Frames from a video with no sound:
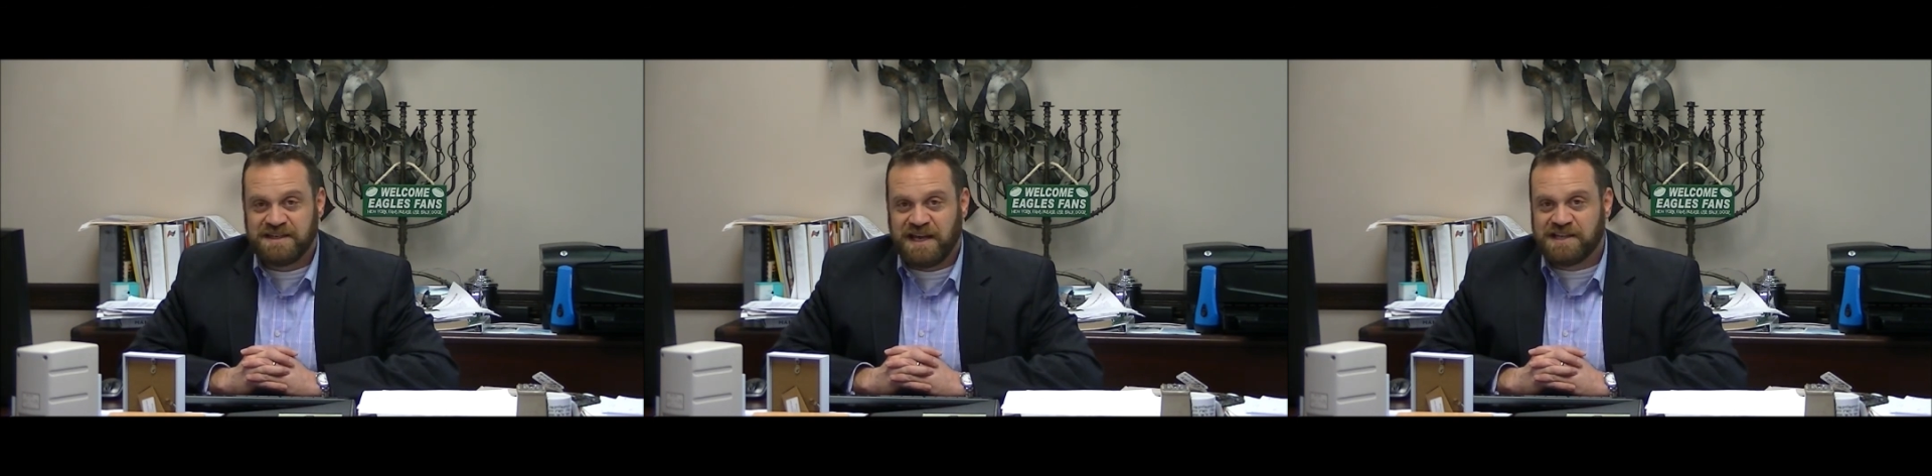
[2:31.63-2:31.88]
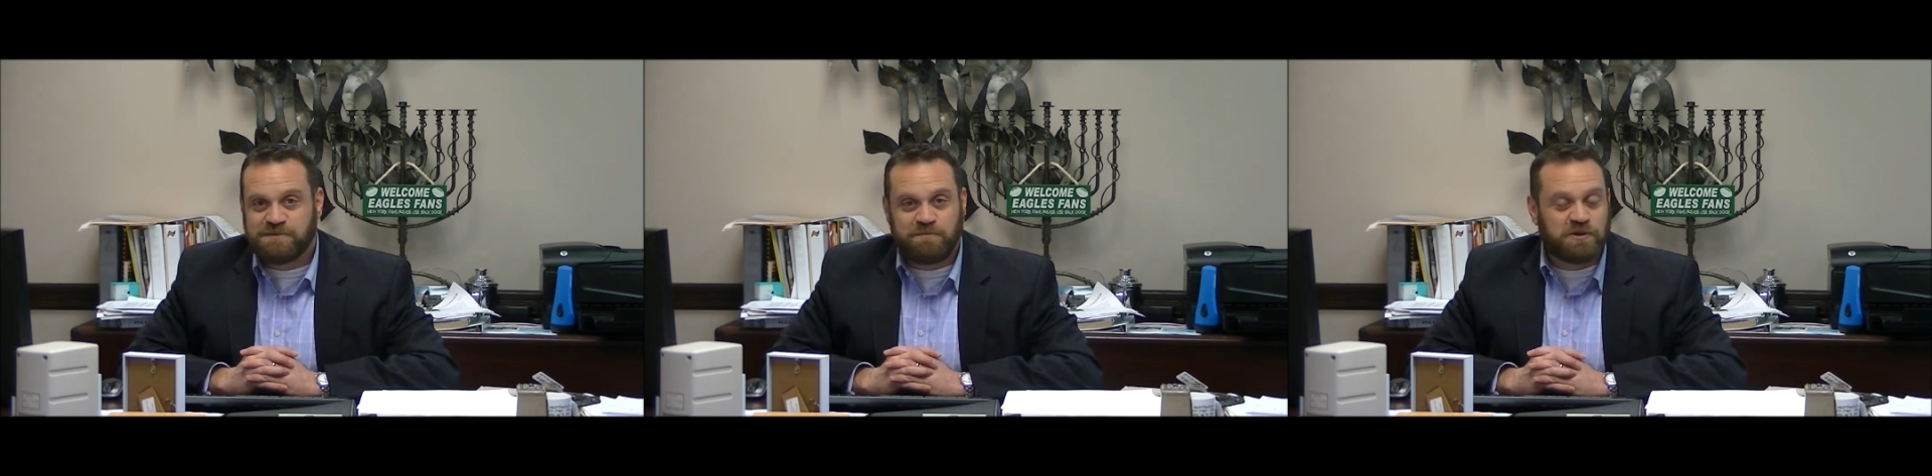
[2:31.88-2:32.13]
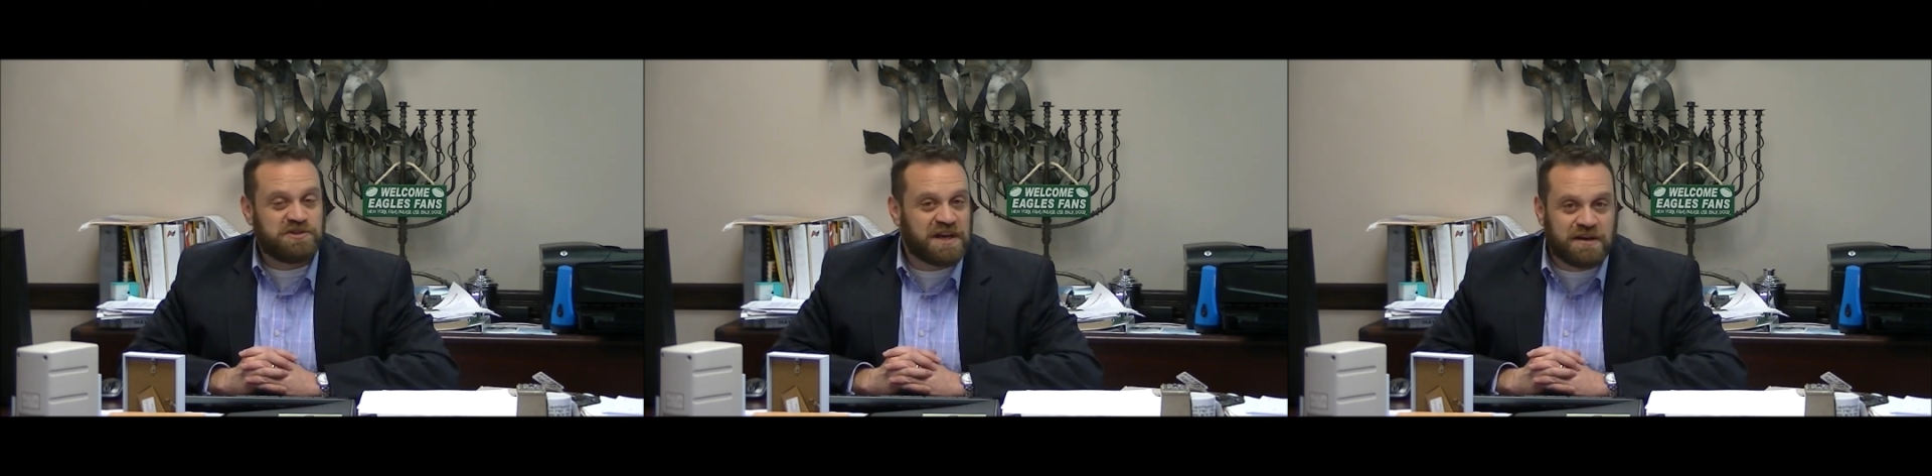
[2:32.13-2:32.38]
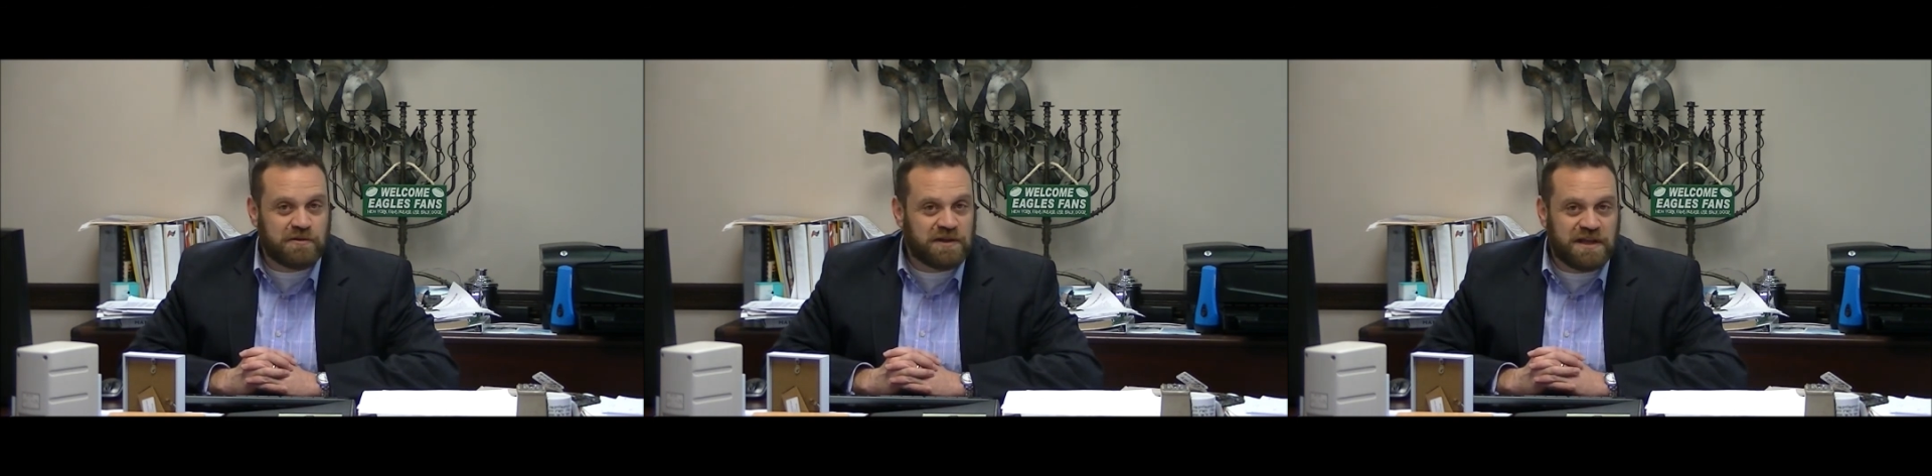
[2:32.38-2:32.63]
it's
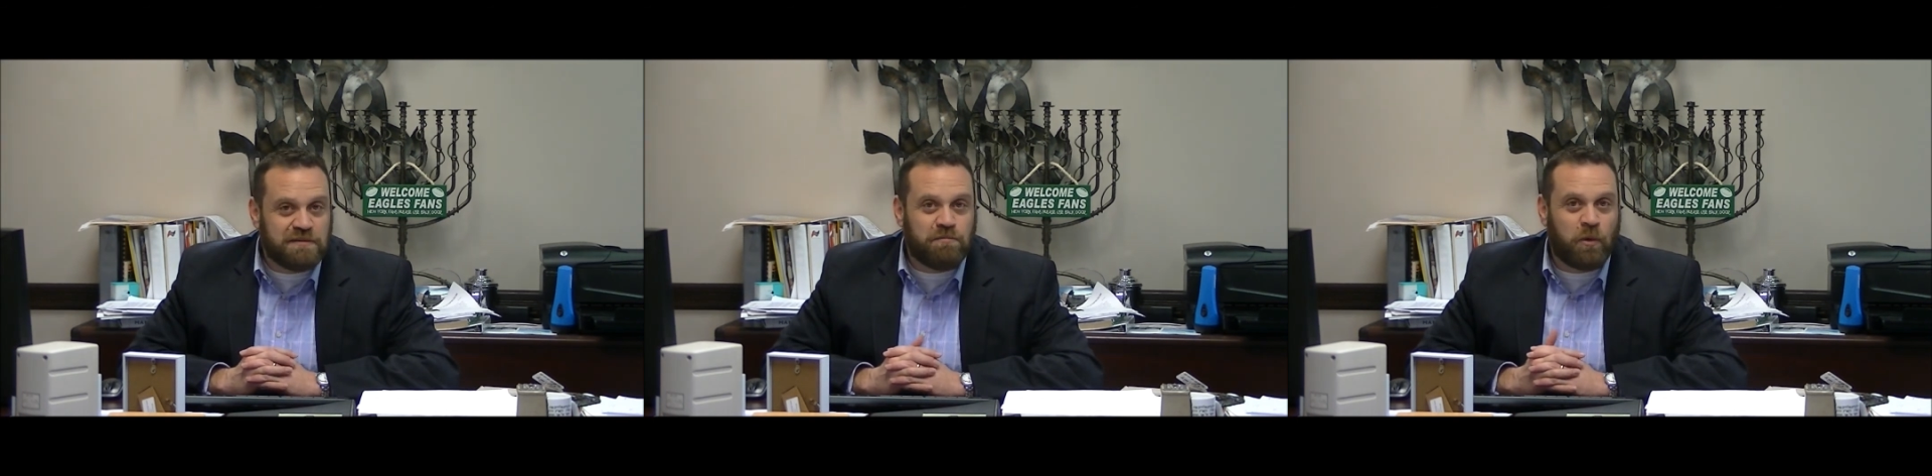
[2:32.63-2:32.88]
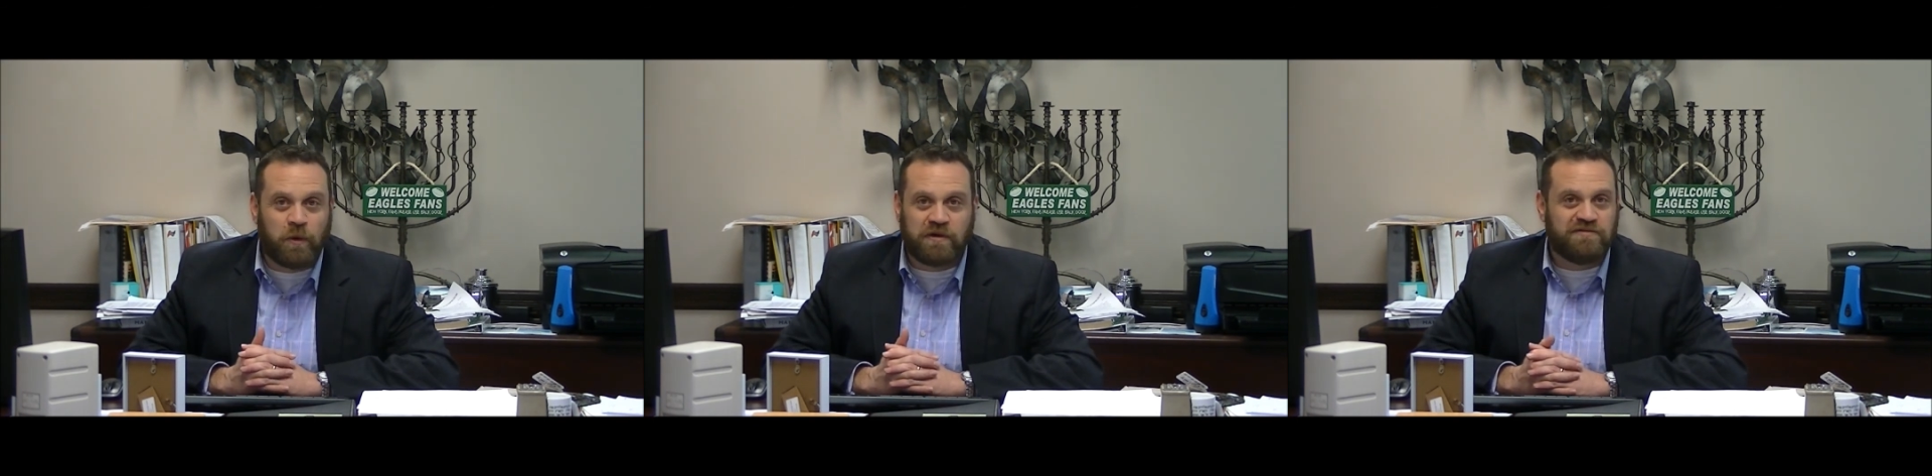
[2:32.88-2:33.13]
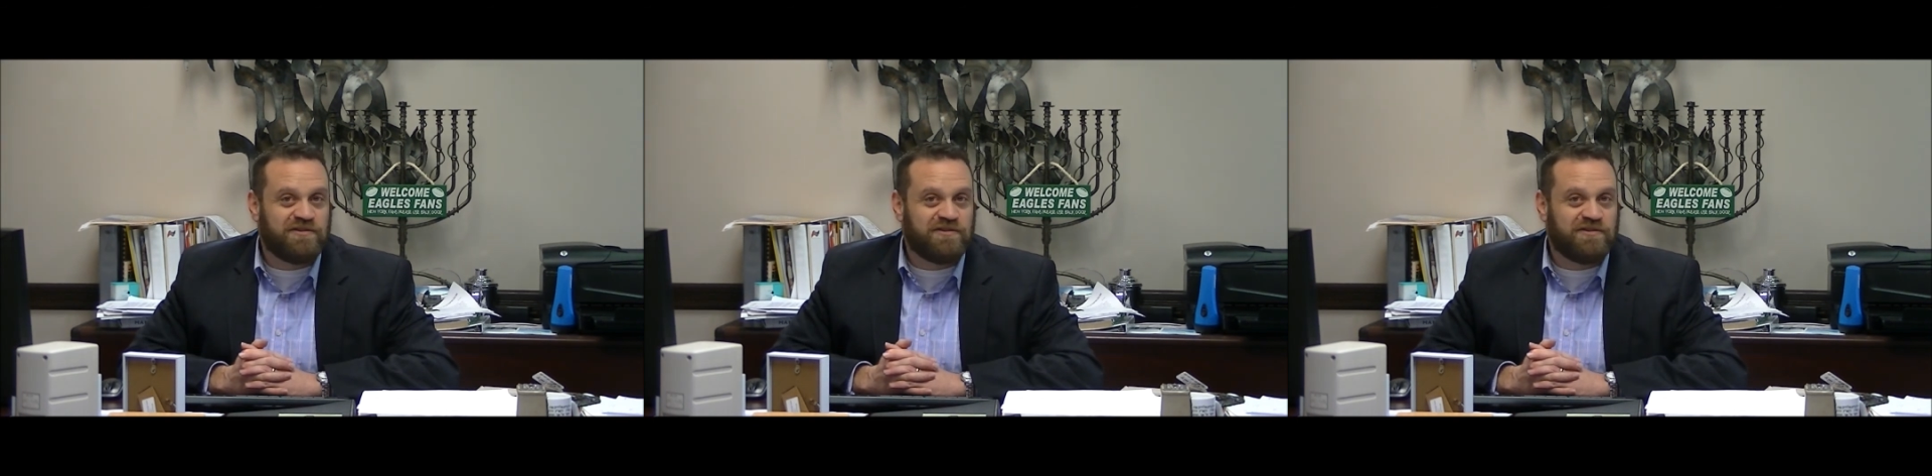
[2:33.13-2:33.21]
particularly important